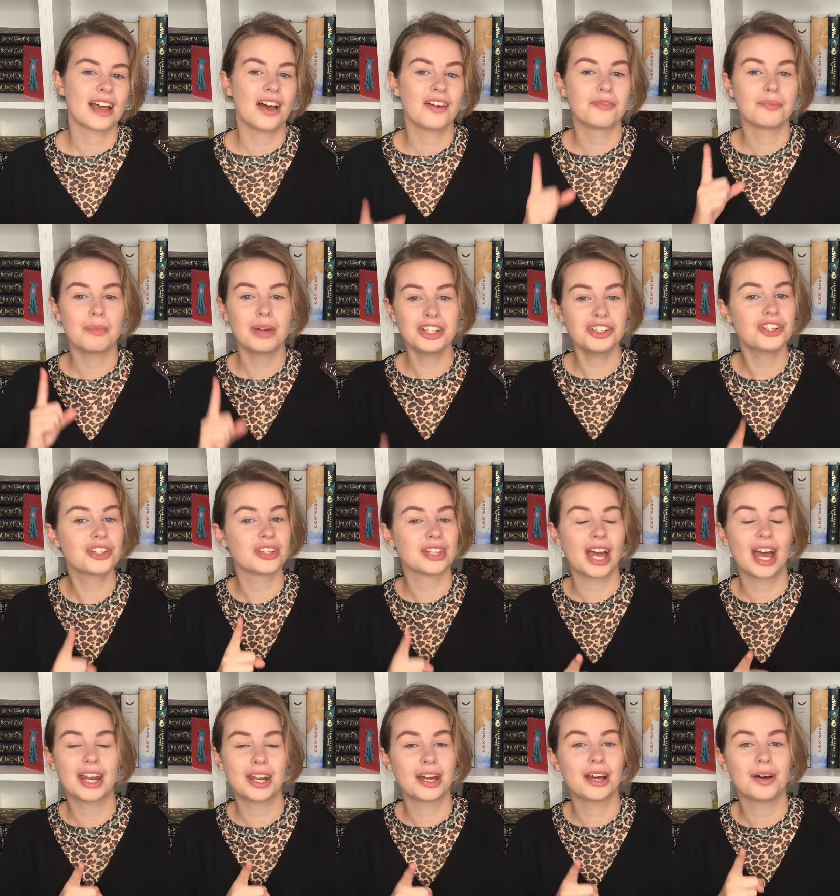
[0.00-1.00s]
I've mentioned
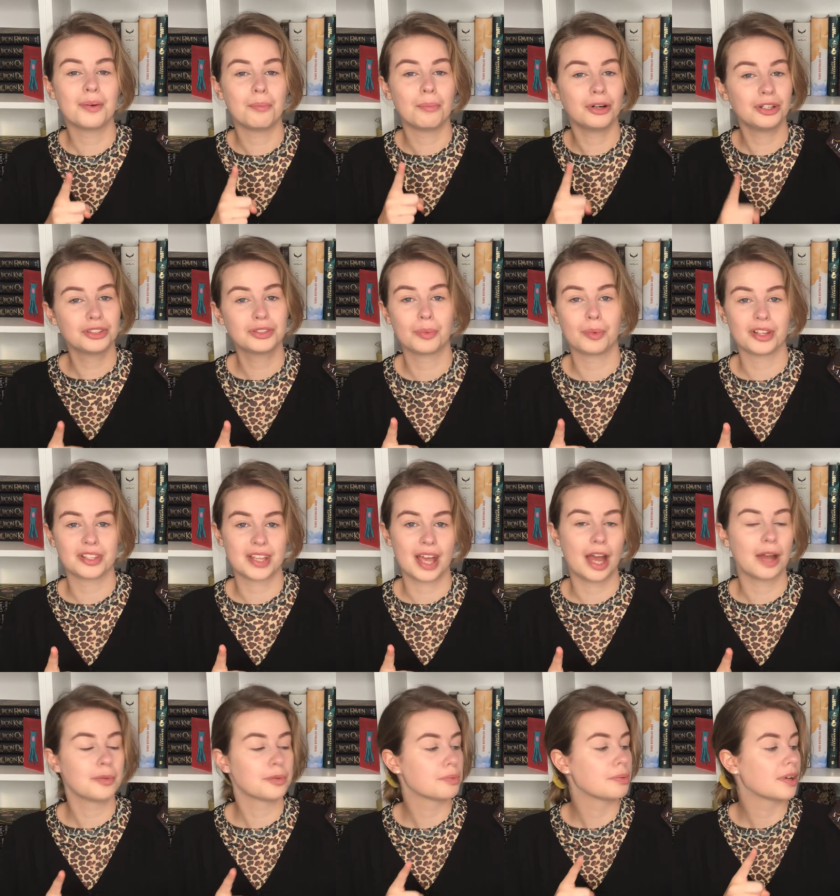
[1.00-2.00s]
that multiple
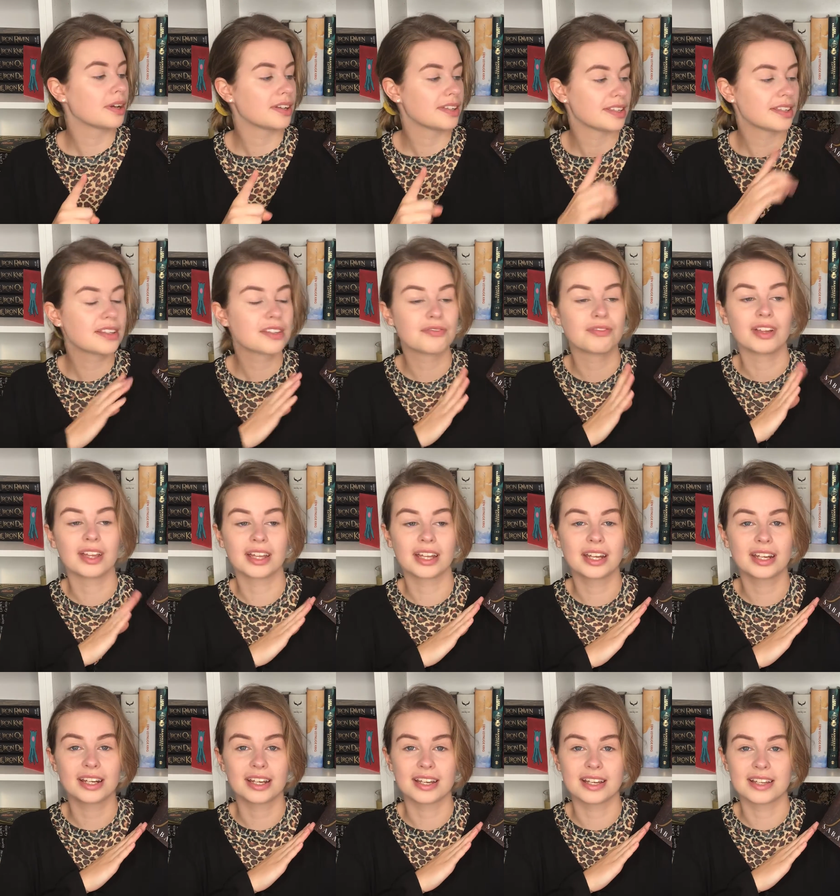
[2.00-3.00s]
times because this
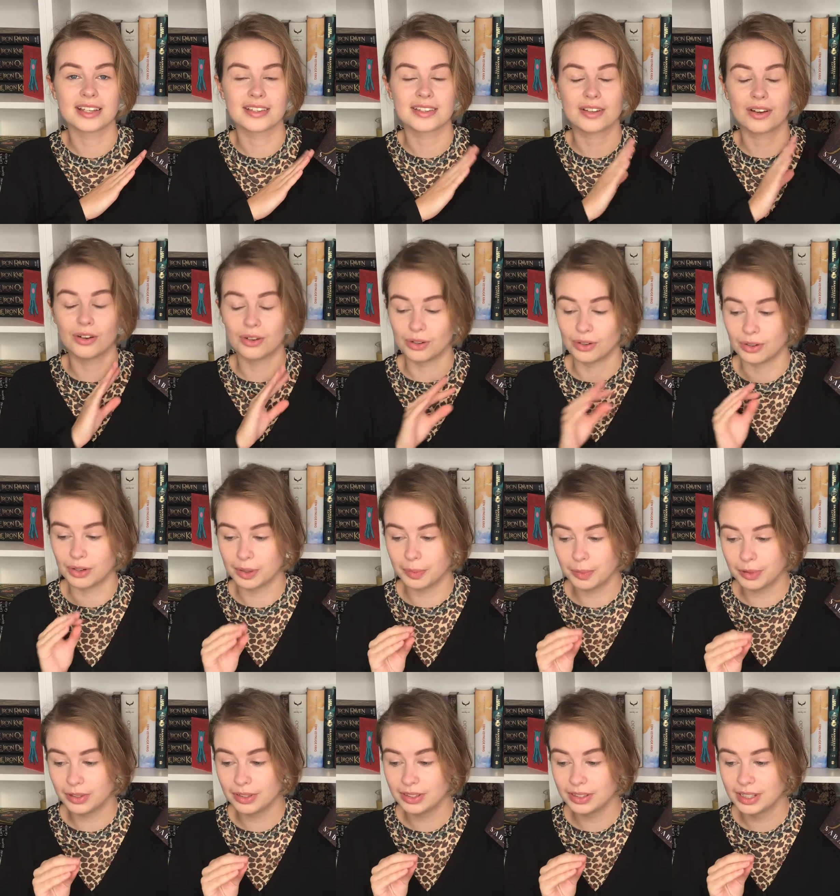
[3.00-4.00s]
villain is
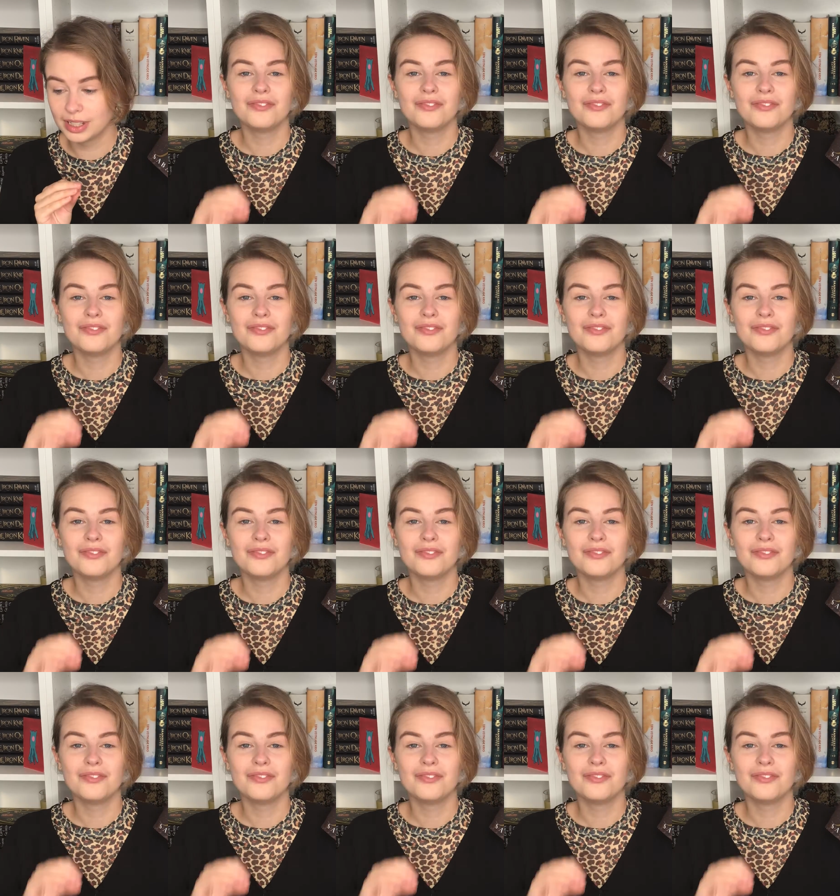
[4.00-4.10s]
horrible.